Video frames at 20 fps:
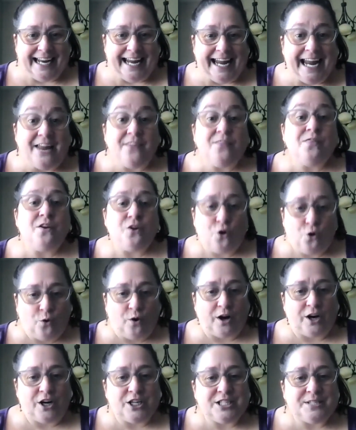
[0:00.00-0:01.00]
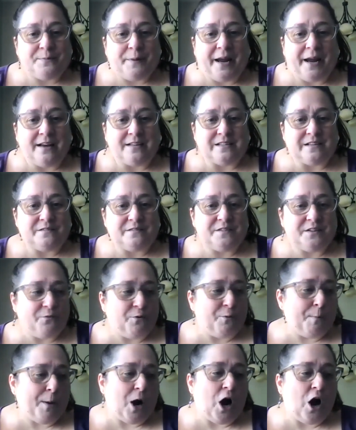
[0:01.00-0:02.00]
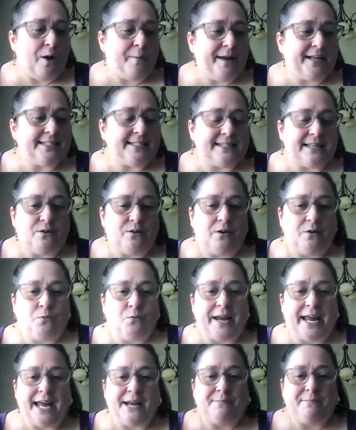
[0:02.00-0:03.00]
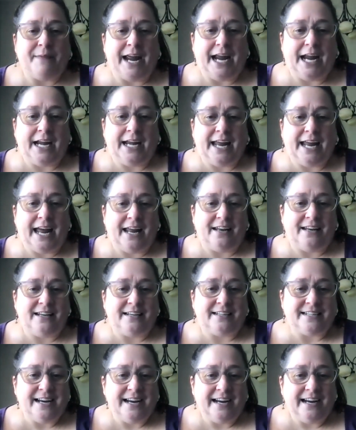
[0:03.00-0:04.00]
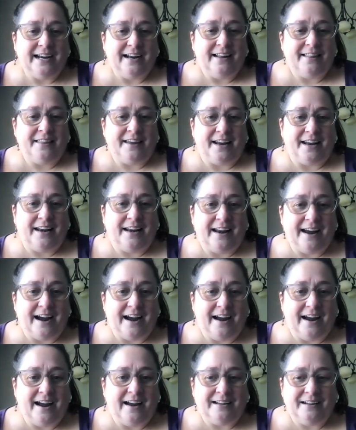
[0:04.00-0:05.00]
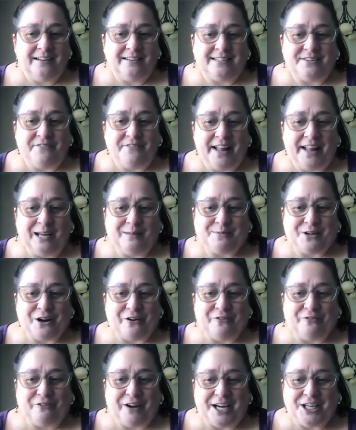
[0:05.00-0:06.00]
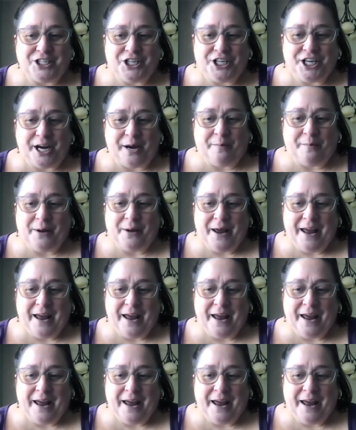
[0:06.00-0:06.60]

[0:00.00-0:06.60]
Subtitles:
in the course because of some comments that we had made, and then developed our friendship.